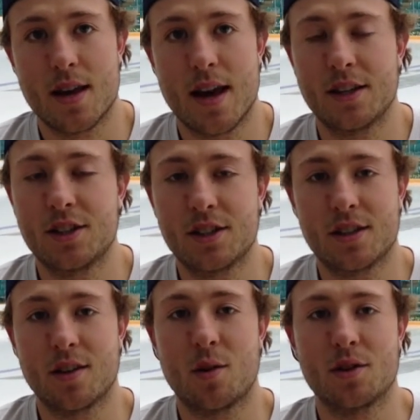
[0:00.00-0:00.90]
Yeah,
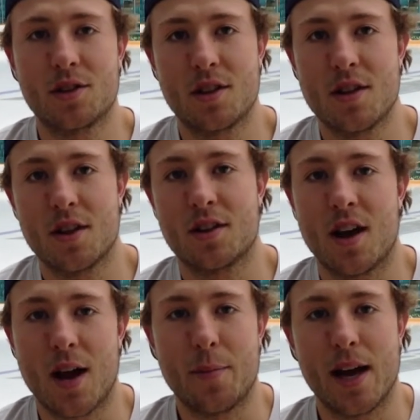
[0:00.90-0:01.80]
just the whole
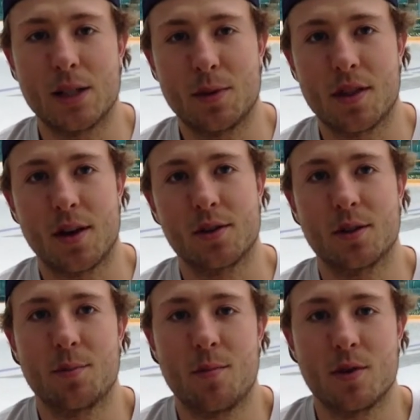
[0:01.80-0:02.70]
time management thing was
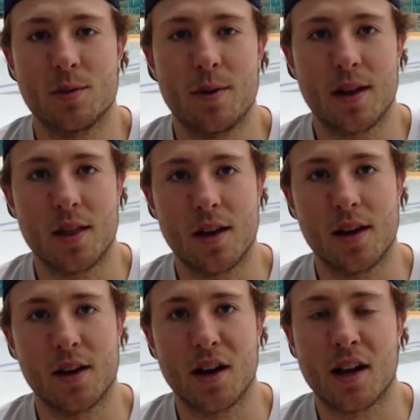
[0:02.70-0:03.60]
a big thing.
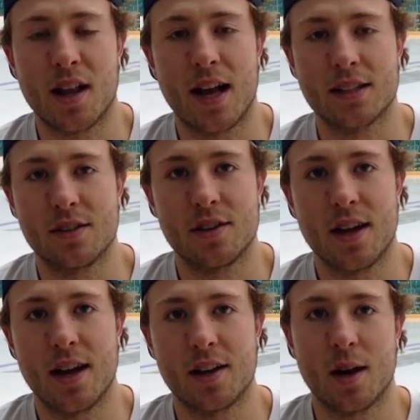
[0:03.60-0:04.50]
In class every
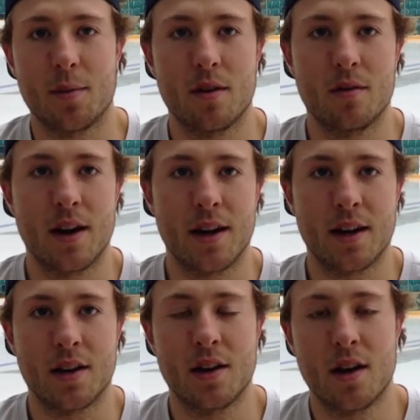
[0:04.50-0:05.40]
day, and come to the rink
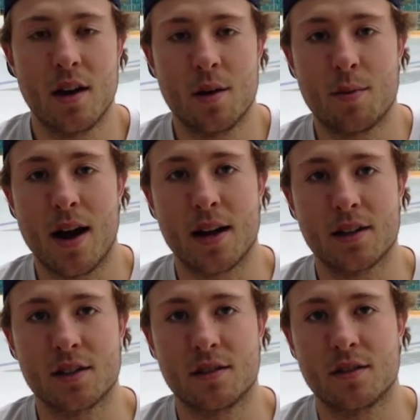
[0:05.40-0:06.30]
and
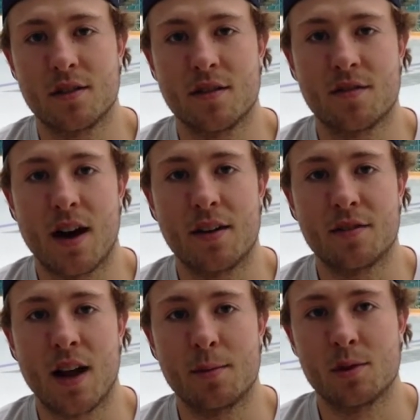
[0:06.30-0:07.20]
practice five
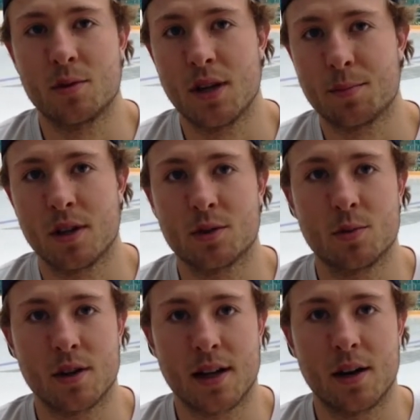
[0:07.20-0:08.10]
times a week plus
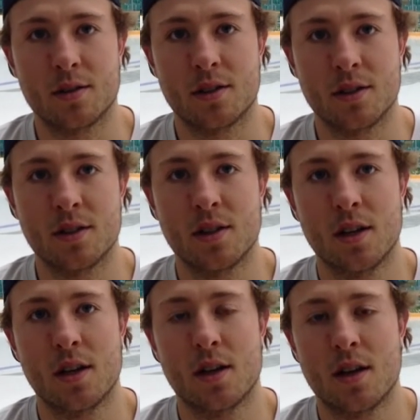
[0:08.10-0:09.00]
workouts,
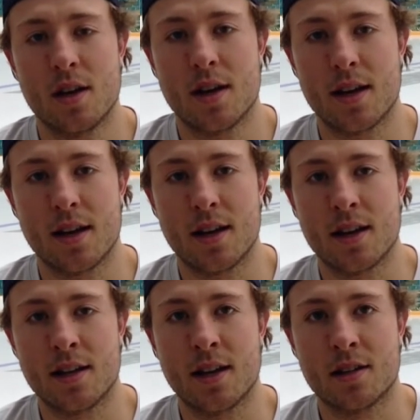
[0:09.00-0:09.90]
and
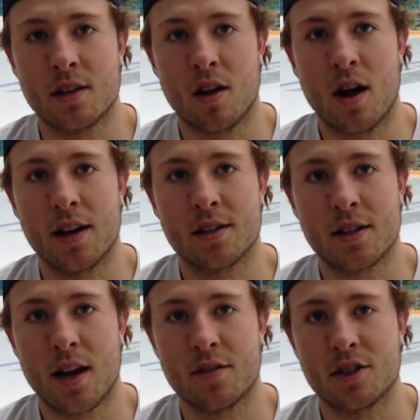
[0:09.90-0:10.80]
it's a lot. It's
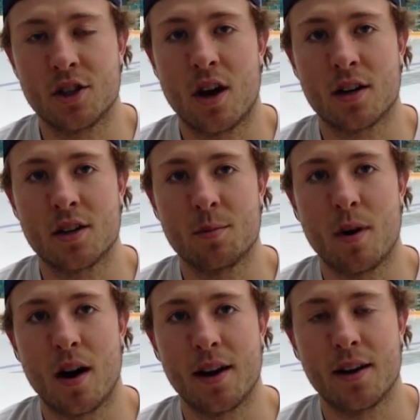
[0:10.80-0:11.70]
kind of a shock to your
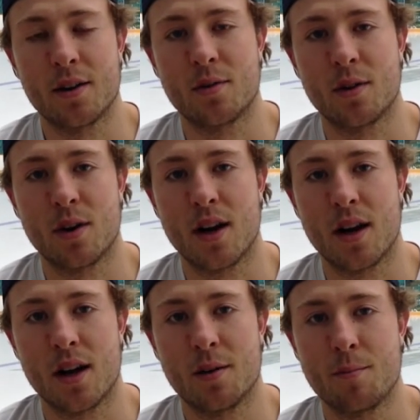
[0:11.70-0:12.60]
body
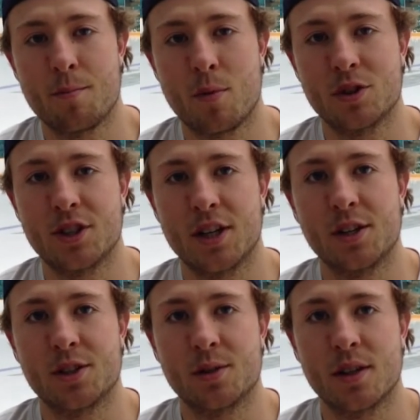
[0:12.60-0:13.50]
once you get
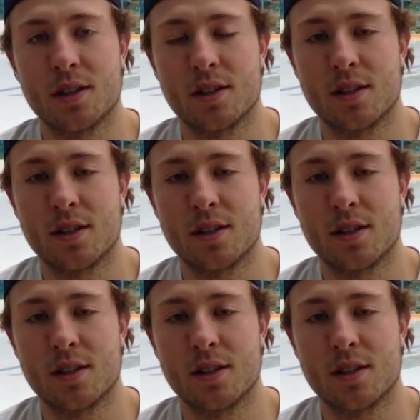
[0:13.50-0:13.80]
used to it,